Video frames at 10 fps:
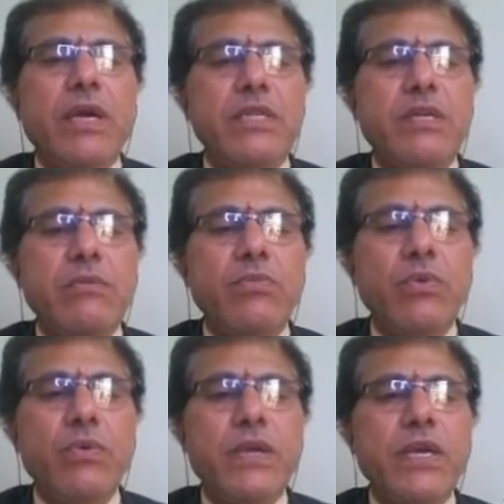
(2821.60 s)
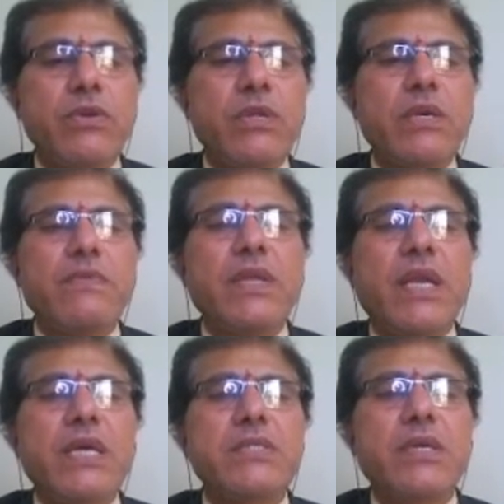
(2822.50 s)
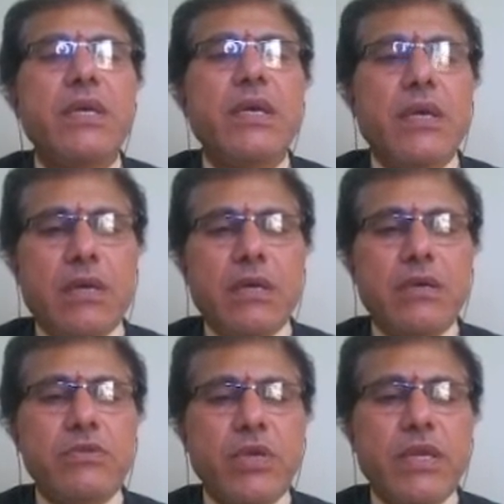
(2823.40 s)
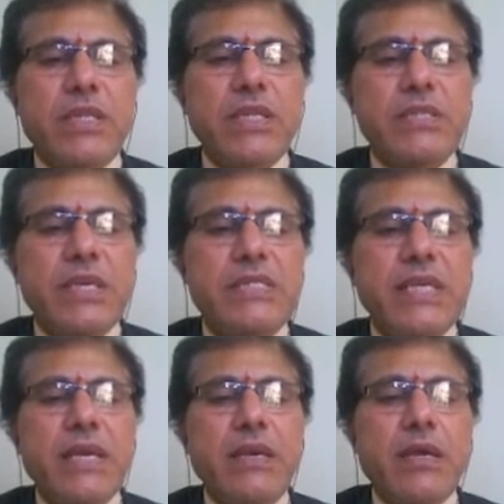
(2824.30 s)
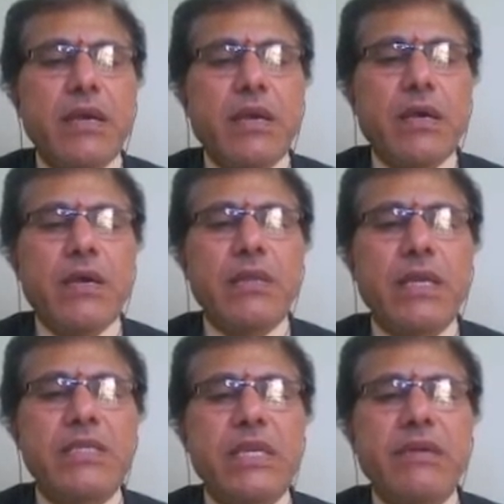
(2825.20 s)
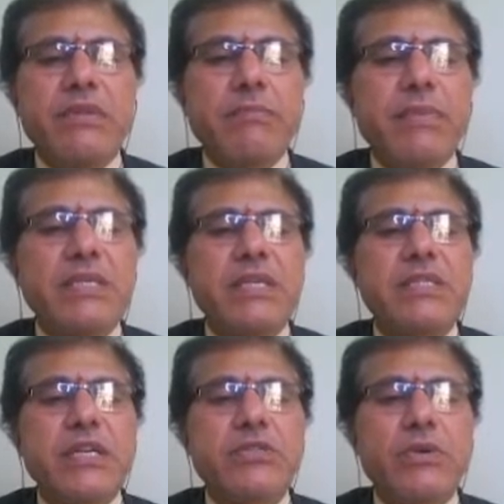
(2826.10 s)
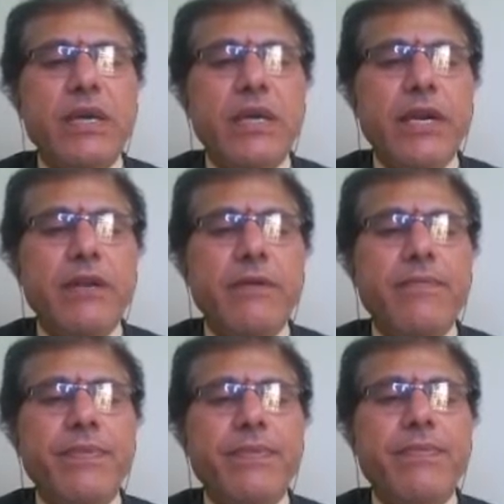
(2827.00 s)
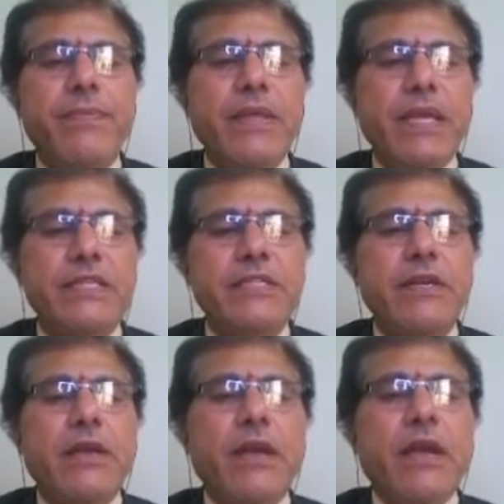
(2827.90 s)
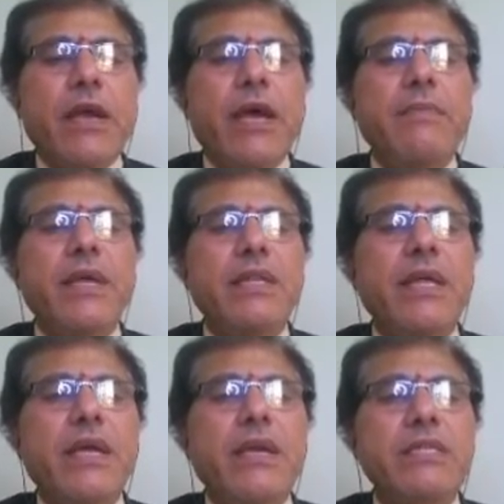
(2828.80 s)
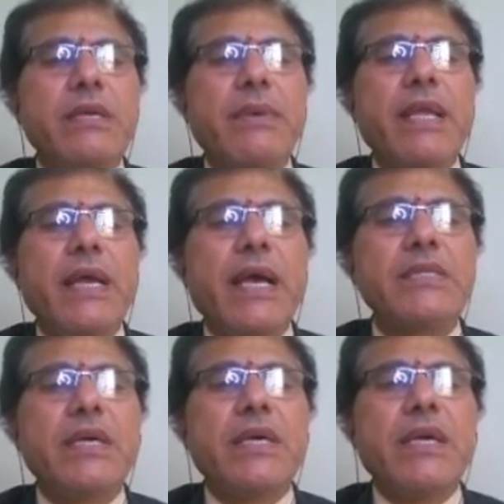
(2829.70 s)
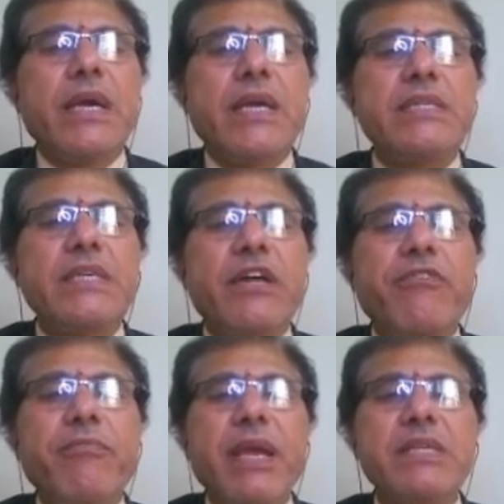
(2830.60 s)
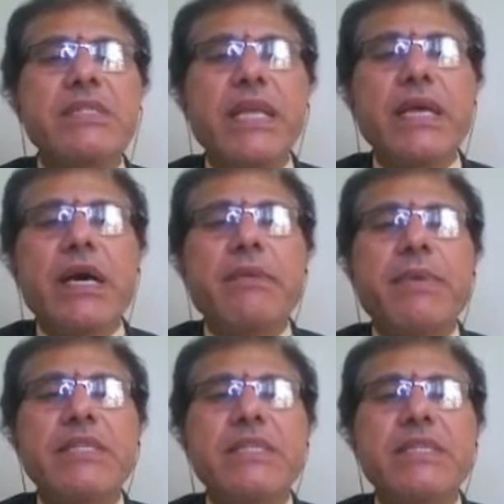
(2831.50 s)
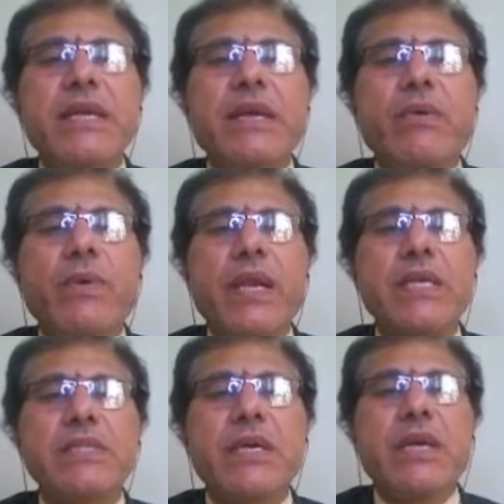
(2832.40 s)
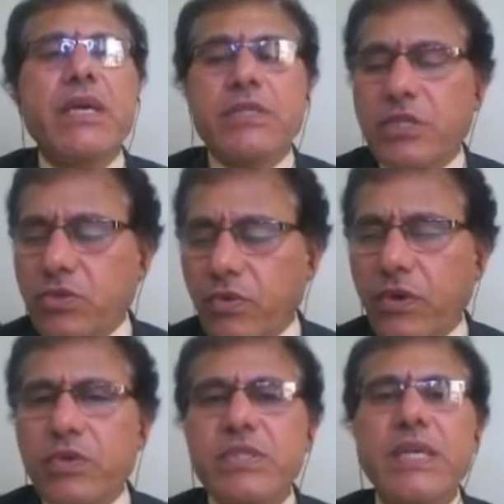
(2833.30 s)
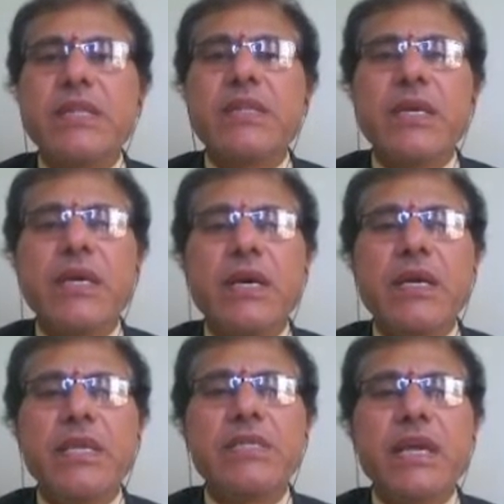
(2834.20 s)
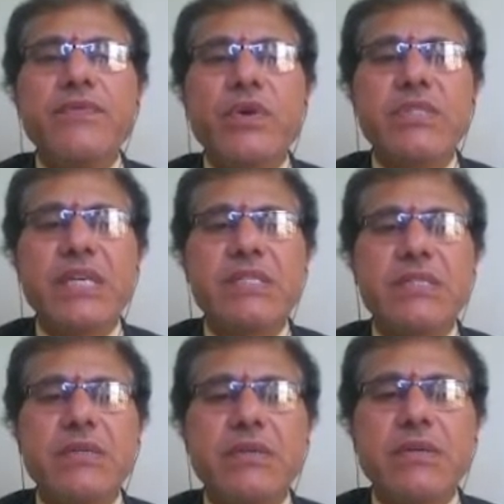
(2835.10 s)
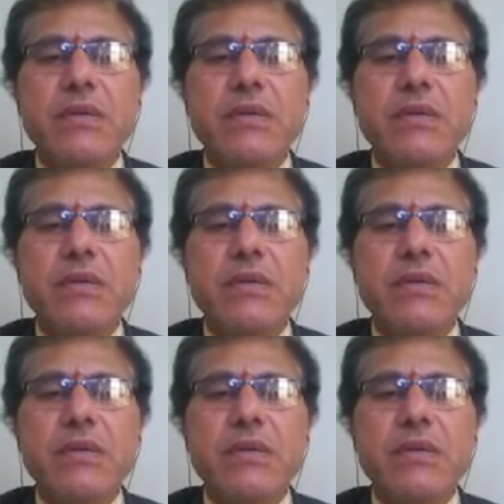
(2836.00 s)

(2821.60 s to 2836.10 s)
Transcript: let us move quickly to the top, the last this design, the design of the major sling student, right? Yes. And then in the next subheading as design of main sling or major sling, whereas just now we have seen the design forces